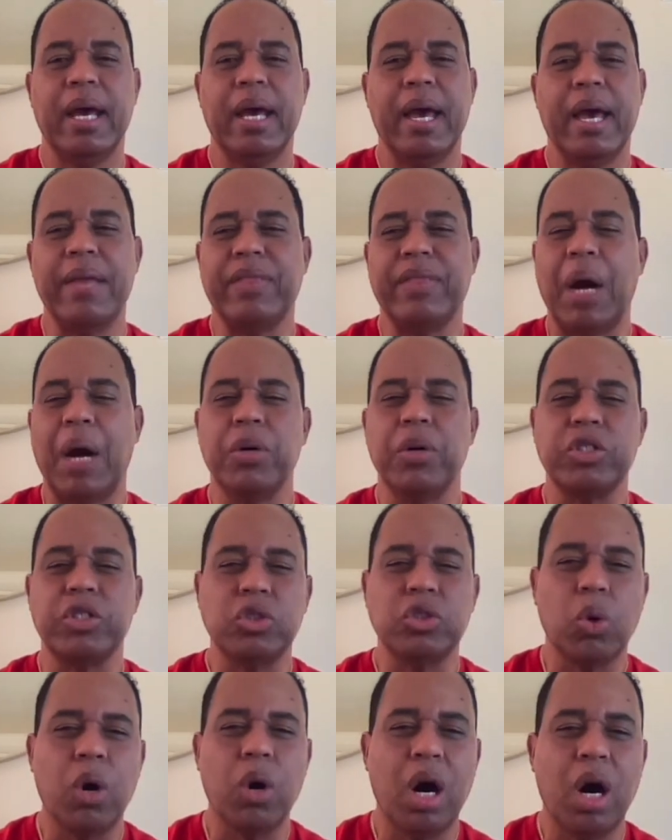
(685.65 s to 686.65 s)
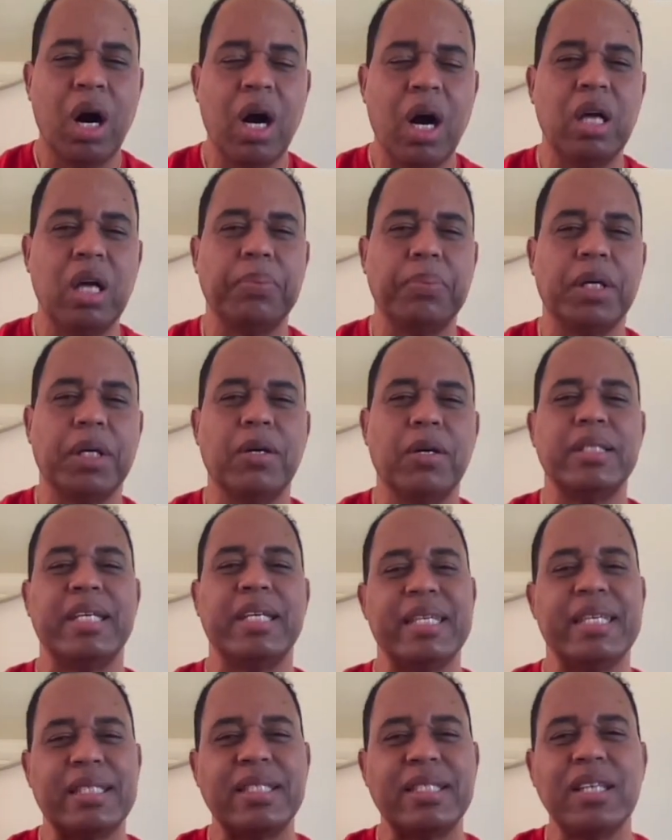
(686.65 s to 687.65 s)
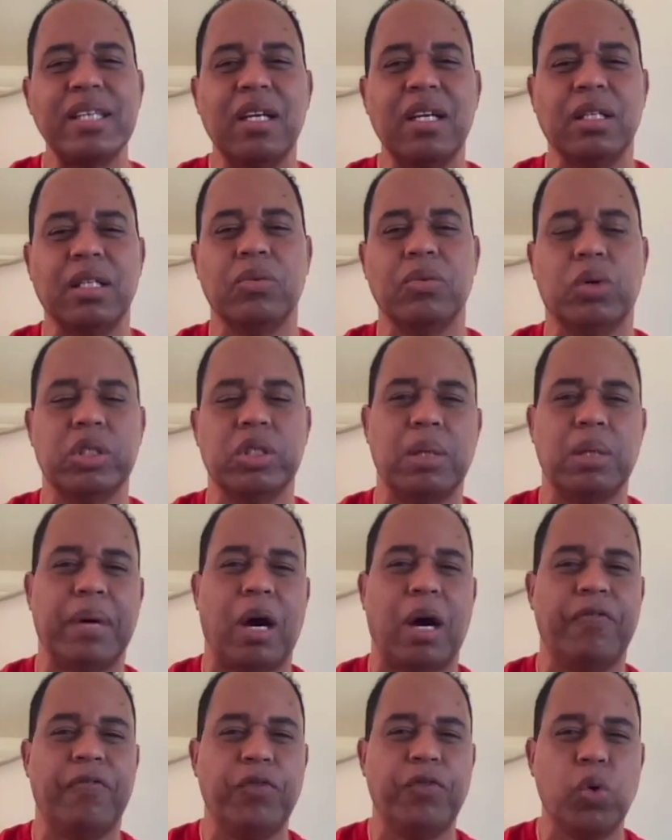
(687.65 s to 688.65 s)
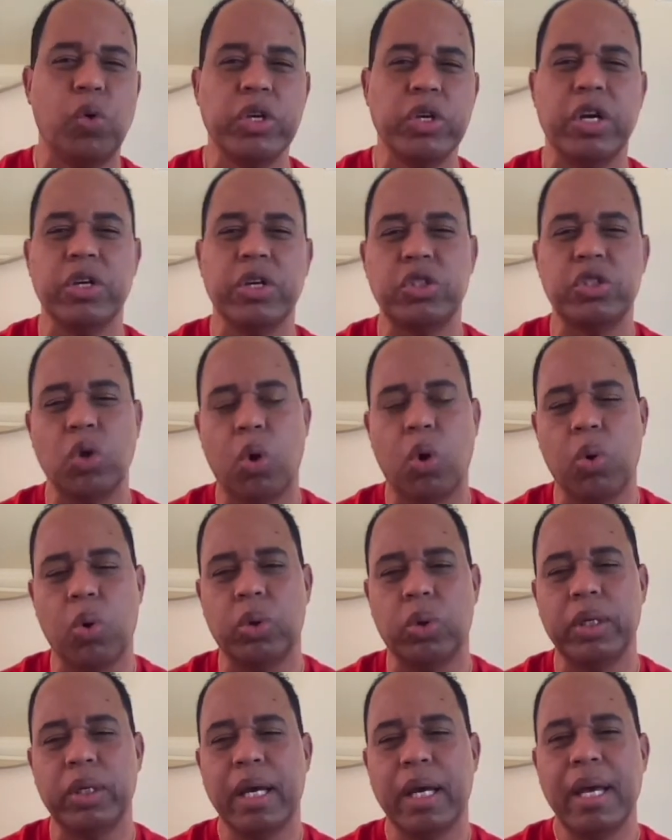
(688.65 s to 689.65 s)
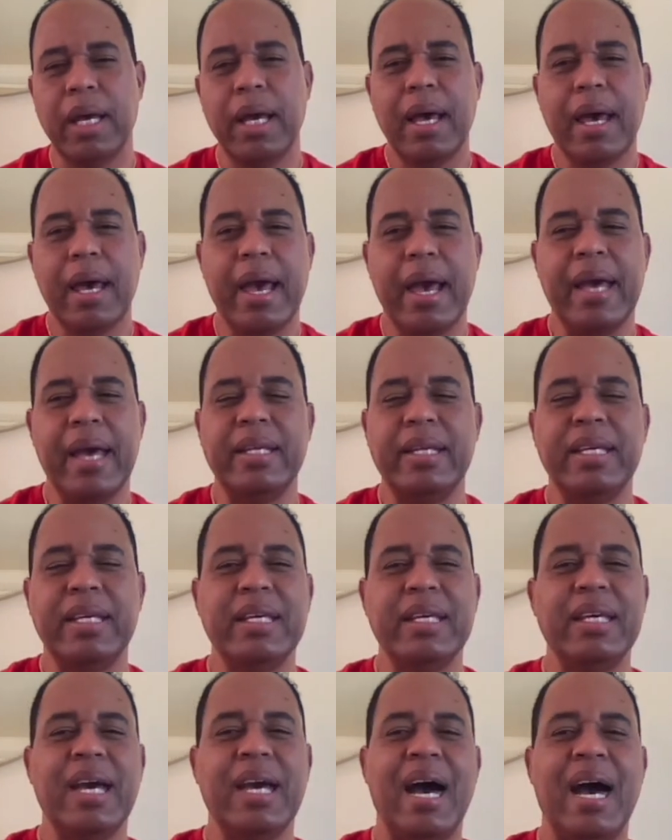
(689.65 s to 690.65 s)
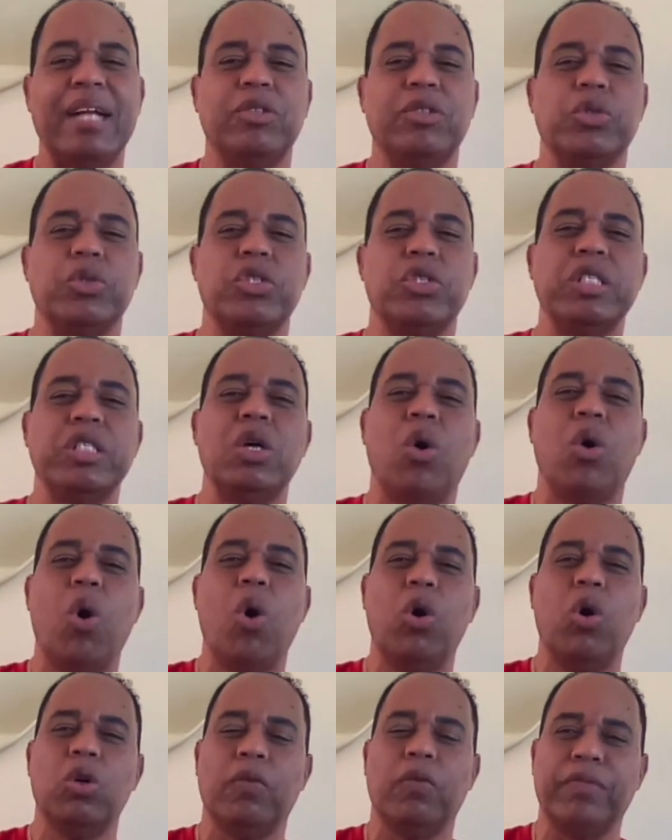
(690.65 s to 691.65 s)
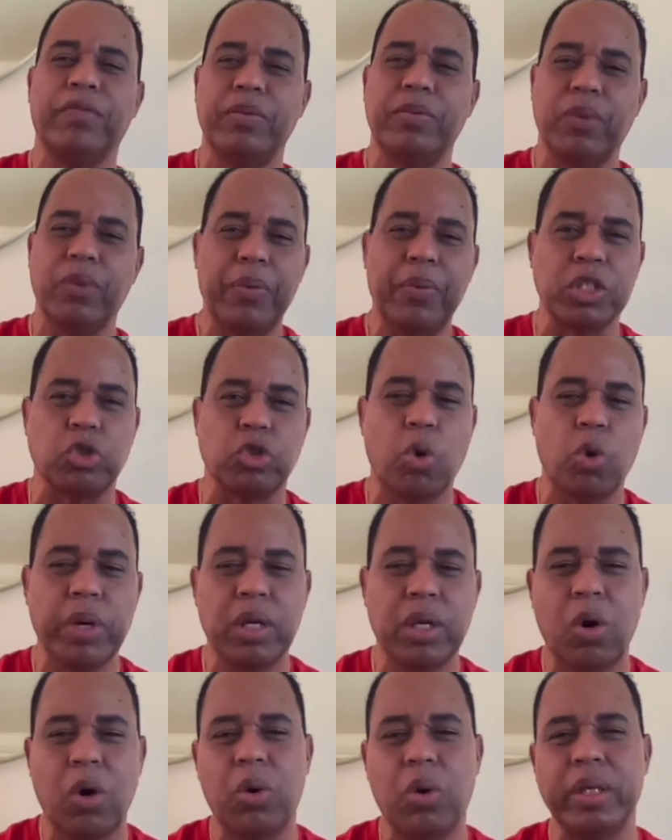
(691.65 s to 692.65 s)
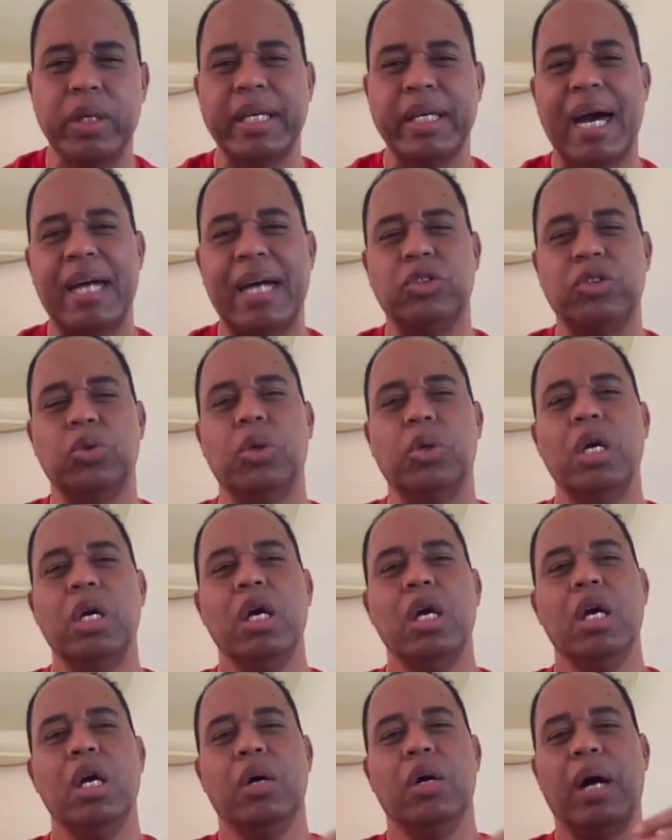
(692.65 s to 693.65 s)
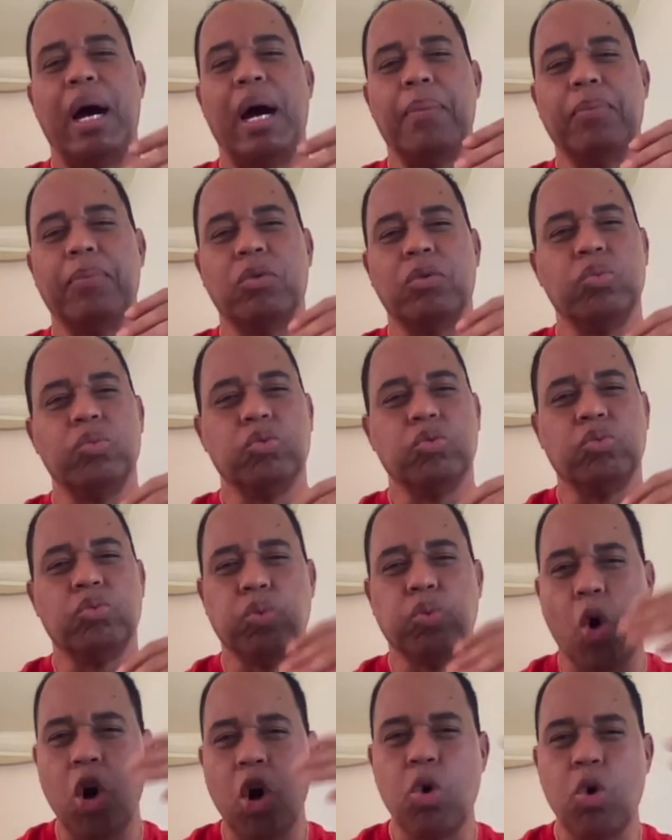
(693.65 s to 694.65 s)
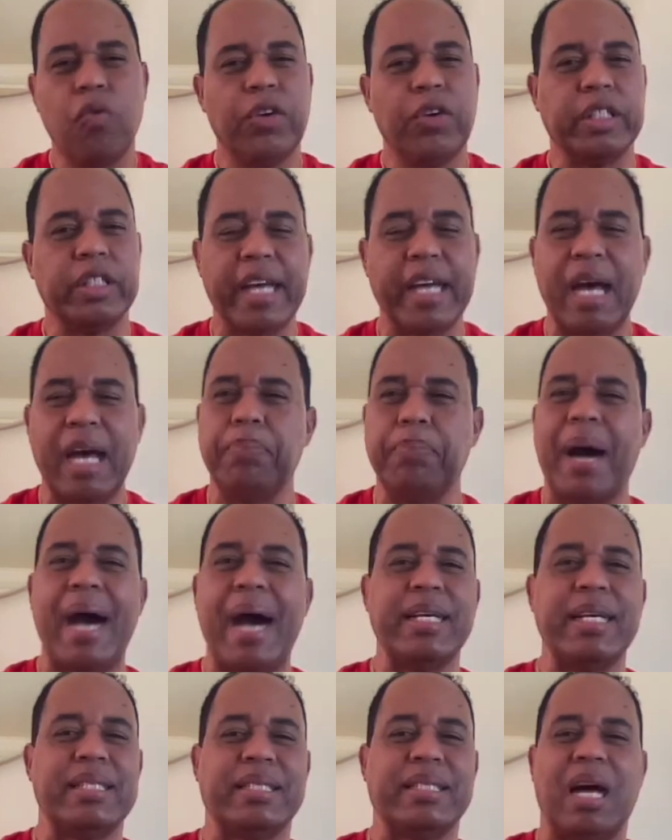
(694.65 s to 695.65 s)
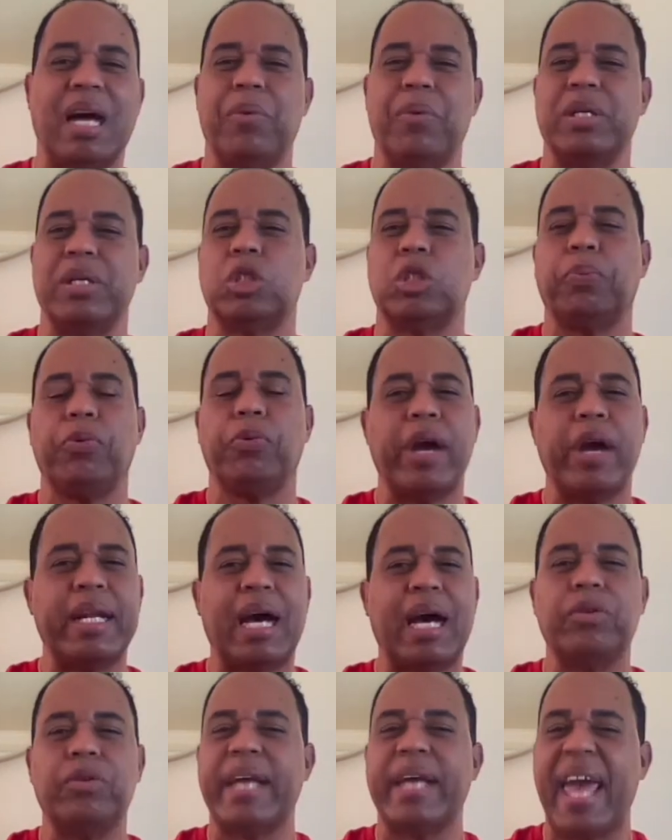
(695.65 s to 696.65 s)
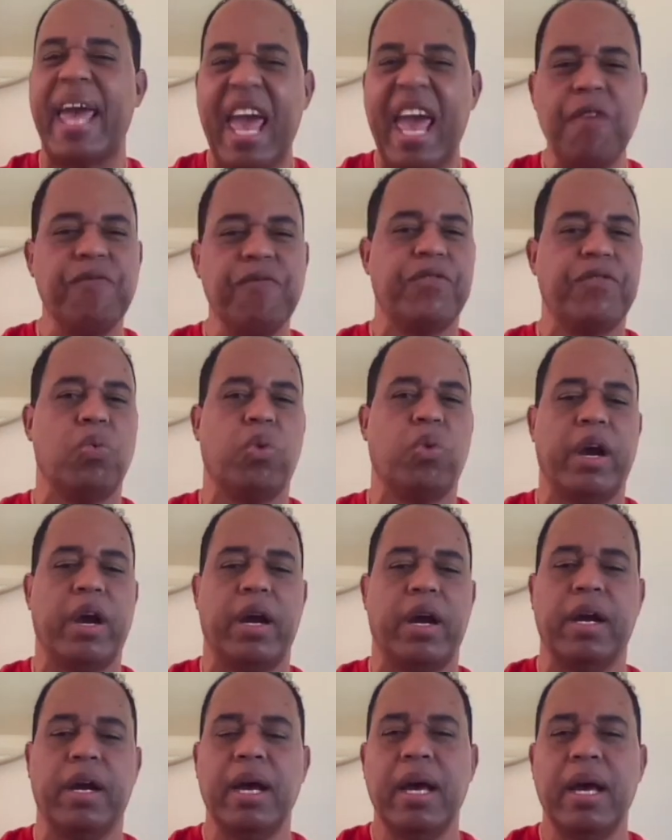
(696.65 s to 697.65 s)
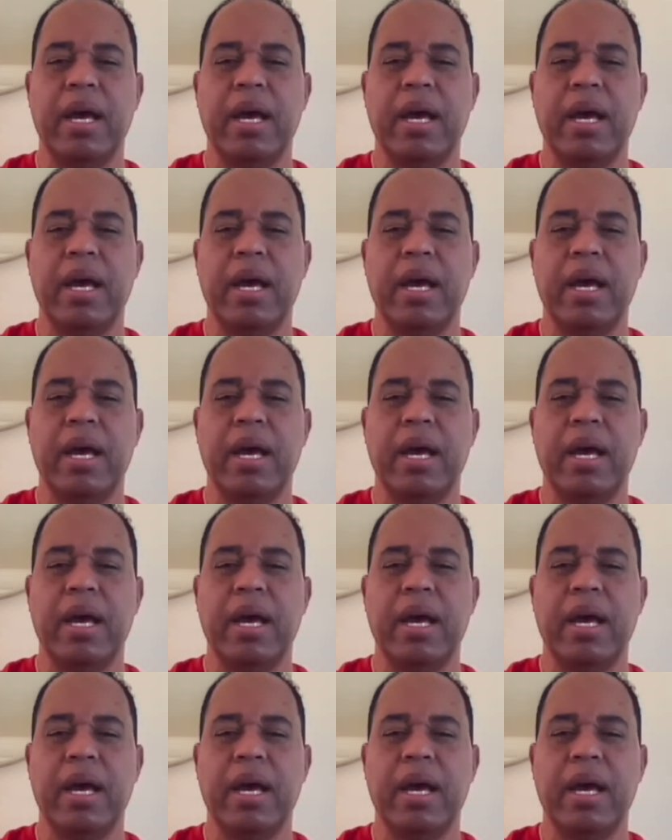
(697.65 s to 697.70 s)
And that was so hard because his son was about 4 years old, and he had to see all of what was going on. He had to walk over dead bodies that were spread out everywhere.